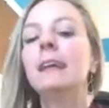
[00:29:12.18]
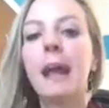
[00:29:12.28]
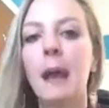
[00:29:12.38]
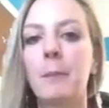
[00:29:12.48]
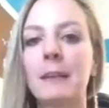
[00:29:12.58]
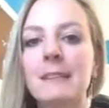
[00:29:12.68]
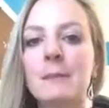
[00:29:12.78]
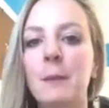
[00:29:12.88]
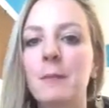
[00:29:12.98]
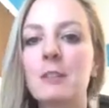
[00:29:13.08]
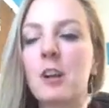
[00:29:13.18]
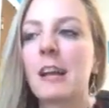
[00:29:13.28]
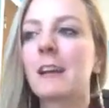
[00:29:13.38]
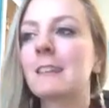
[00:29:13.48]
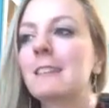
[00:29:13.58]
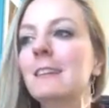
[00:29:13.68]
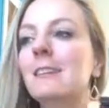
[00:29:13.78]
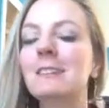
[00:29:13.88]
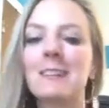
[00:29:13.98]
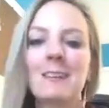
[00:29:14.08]
it happens, but we try not
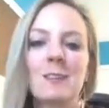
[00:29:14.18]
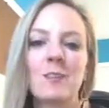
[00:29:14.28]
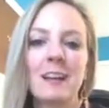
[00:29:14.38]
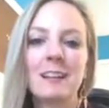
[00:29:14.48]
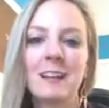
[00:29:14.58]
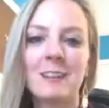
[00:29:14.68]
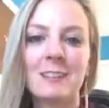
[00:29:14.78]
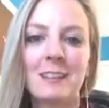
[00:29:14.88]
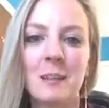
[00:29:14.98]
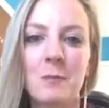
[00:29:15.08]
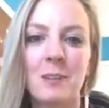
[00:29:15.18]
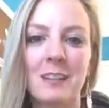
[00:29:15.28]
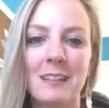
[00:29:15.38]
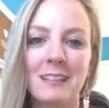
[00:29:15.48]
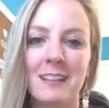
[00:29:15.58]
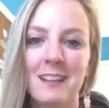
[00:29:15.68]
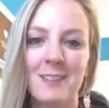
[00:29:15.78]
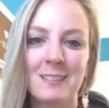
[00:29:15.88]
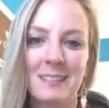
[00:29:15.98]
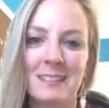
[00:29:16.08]
to. So it's fun to go to a community that
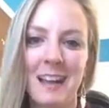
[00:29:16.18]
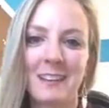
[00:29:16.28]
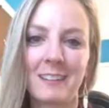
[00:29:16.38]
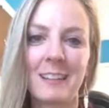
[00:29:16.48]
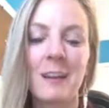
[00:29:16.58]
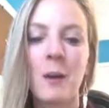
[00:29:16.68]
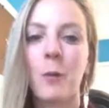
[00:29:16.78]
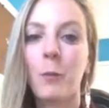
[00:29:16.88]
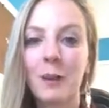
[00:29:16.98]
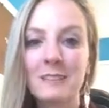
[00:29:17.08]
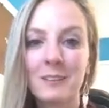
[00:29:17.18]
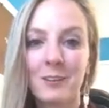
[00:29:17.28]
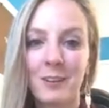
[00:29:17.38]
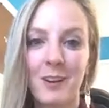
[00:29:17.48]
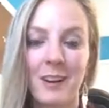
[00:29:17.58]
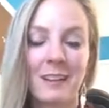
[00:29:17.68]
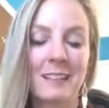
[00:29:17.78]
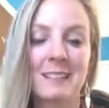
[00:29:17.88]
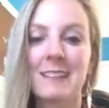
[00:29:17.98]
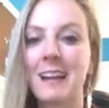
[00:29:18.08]
knows exactly what's going on
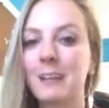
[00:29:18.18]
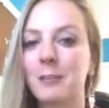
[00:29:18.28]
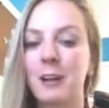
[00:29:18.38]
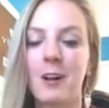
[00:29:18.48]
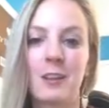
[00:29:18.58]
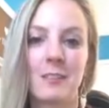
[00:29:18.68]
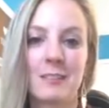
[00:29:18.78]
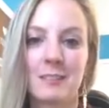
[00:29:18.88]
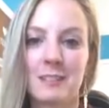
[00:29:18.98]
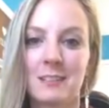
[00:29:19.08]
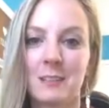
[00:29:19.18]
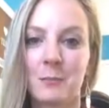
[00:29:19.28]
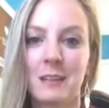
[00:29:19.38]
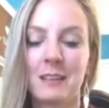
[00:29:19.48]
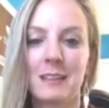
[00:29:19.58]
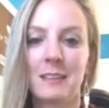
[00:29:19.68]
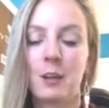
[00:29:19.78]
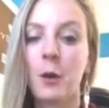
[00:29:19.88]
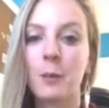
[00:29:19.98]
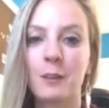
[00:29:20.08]
and exactly what all of us are dealing with
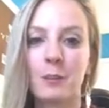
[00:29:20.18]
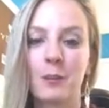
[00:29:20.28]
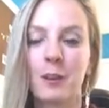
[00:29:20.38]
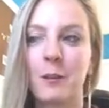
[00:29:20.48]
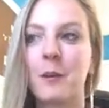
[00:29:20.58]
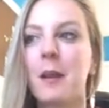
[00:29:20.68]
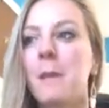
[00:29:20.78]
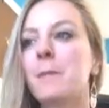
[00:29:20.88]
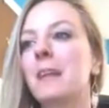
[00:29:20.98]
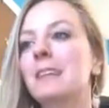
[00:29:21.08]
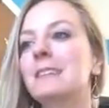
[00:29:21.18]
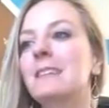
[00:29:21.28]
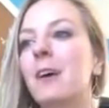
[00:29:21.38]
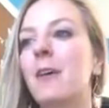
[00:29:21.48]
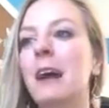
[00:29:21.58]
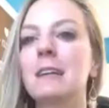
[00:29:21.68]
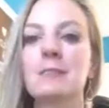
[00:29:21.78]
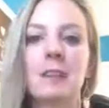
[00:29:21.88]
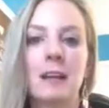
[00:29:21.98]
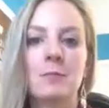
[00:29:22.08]
and going through. And so I